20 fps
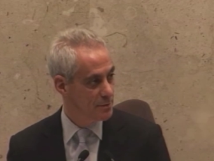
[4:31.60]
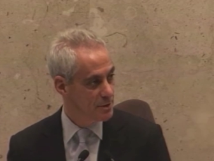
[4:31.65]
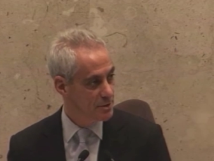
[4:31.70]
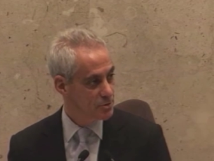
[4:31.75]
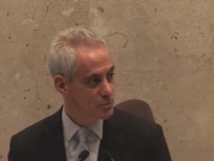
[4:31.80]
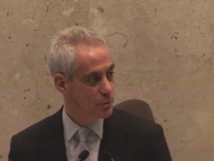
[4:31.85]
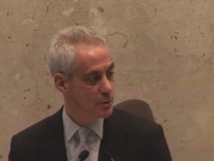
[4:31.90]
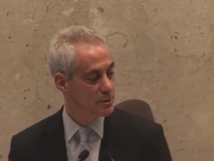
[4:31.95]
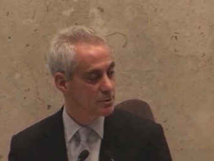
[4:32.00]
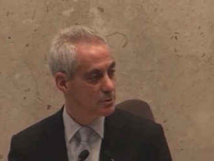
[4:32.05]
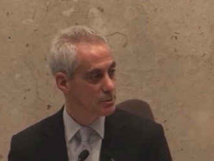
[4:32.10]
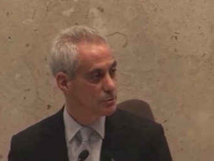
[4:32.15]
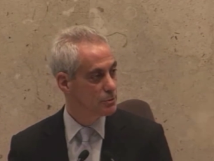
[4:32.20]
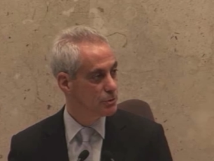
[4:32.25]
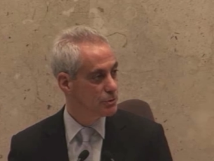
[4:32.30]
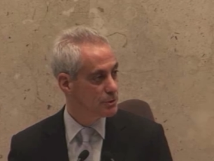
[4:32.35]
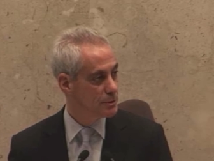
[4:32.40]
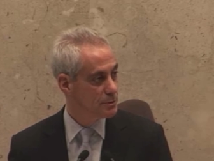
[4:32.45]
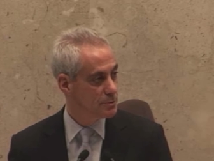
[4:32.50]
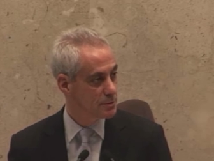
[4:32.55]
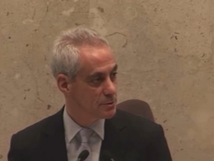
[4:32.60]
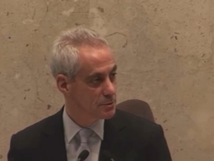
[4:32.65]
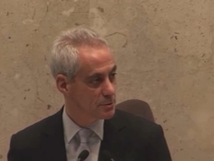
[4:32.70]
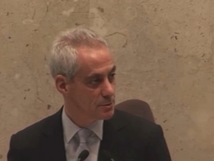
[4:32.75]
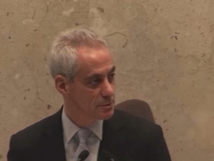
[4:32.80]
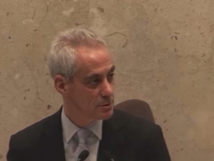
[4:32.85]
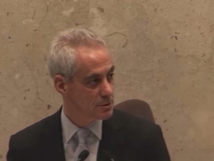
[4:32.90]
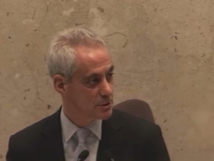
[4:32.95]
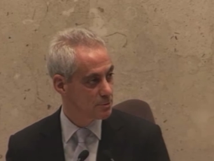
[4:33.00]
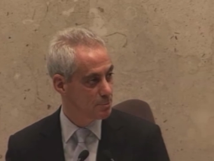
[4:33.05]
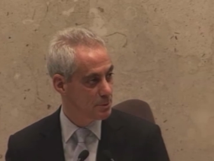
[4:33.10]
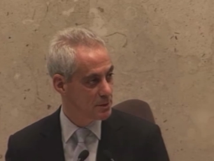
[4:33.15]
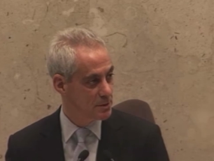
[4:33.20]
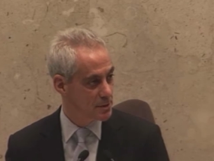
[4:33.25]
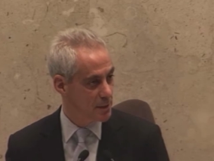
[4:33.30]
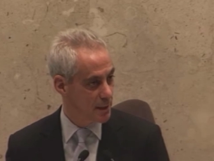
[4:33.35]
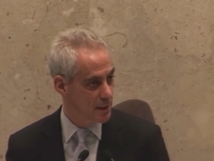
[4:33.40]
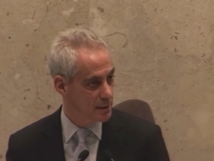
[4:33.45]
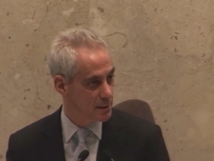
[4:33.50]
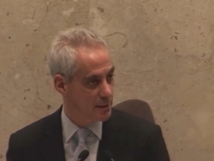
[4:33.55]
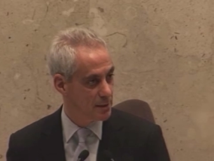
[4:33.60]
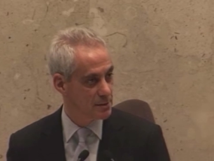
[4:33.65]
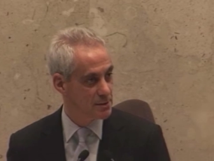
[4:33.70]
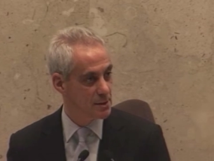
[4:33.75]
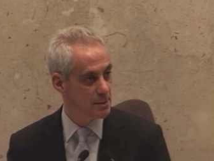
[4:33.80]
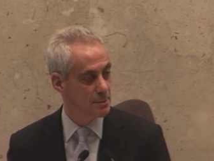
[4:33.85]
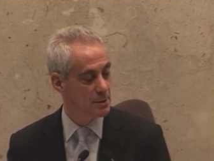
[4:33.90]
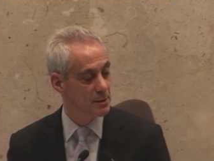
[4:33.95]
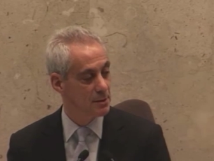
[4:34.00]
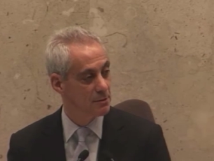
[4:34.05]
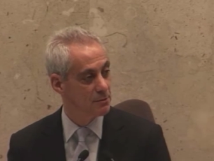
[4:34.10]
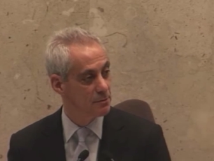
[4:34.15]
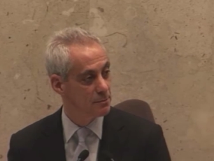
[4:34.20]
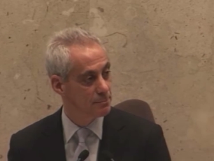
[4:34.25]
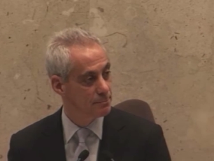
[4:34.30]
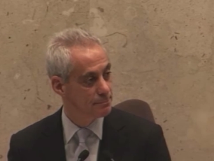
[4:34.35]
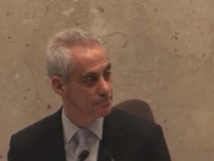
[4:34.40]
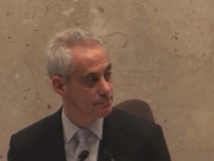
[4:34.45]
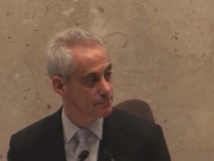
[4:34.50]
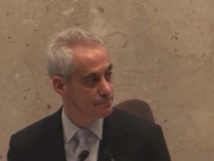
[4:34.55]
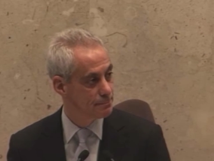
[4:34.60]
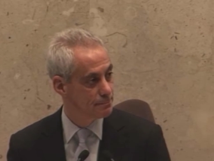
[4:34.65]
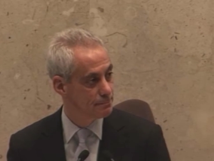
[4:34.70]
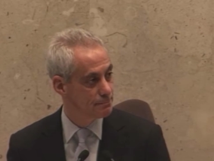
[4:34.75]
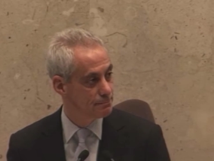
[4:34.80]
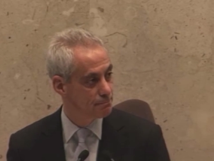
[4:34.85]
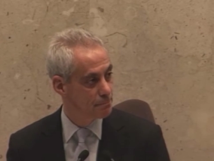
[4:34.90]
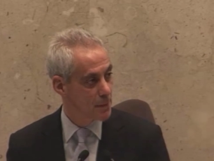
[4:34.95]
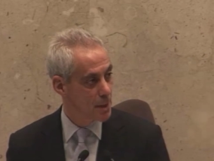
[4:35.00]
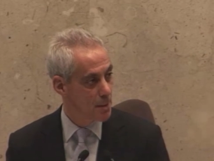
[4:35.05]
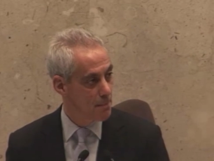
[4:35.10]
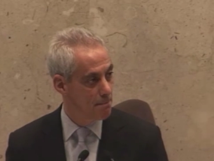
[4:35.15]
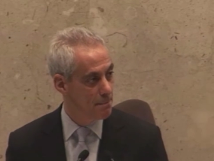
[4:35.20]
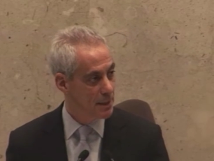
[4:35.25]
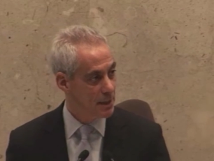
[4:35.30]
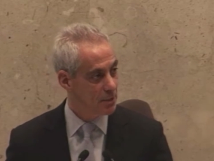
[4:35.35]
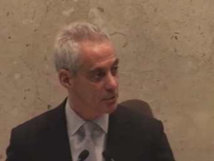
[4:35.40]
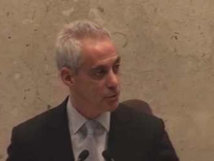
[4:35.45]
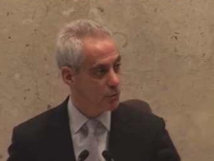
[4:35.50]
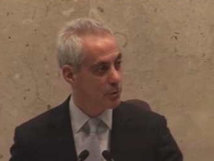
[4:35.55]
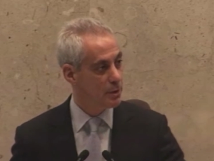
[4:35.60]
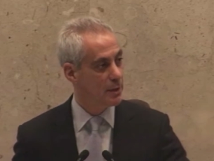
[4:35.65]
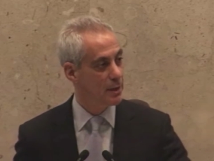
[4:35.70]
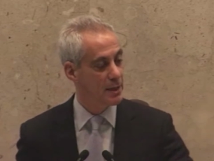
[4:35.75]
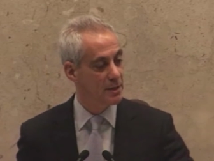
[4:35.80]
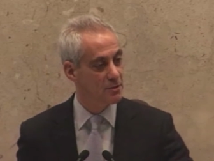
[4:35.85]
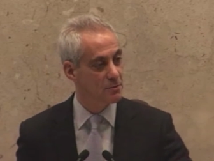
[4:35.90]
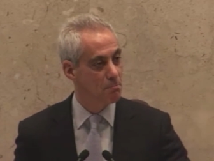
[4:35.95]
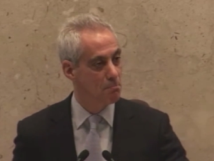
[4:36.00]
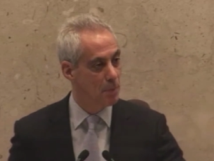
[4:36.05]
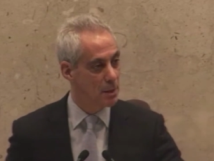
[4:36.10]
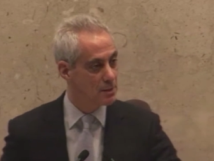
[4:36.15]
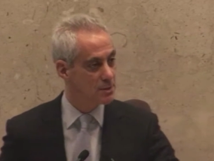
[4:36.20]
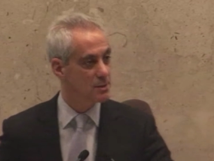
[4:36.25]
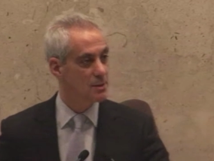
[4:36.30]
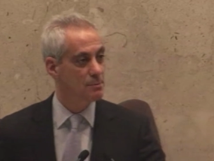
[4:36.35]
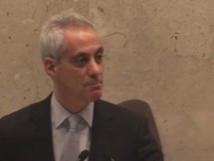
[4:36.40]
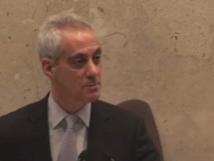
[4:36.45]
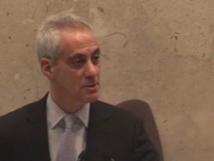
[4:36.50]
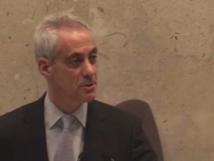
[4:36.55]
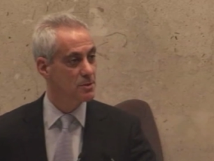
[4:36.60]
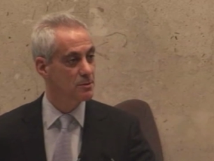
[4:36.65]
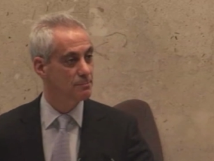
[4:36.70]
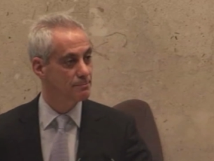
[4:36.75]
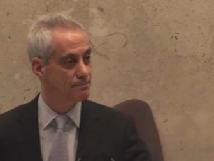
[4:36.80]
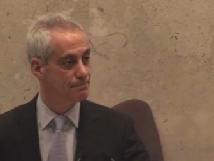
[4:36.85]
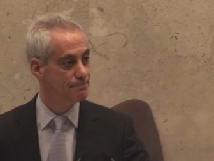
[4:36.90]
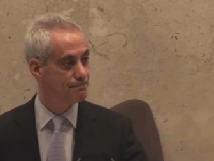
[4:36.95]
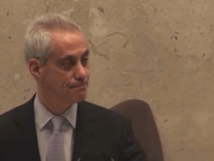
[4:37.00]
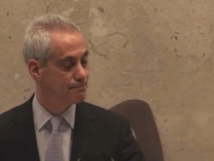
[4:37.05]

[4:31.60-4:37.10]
This resolution speaks to anti-Semitism. Bigotry against Muslims